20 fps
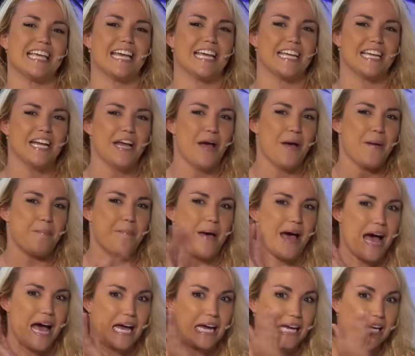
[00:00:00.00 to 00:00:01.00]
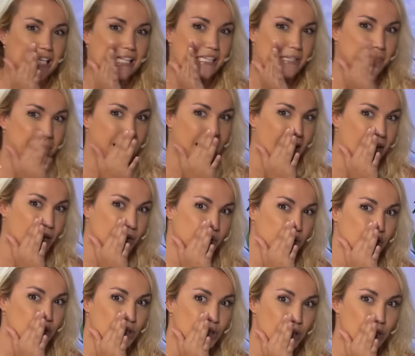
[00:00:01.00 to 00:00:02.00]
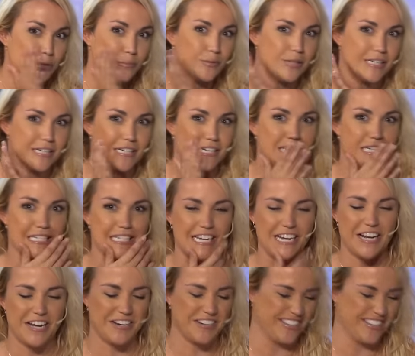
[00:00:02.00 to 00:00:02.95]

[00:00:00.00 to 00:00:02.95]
like back in the back room. There's you know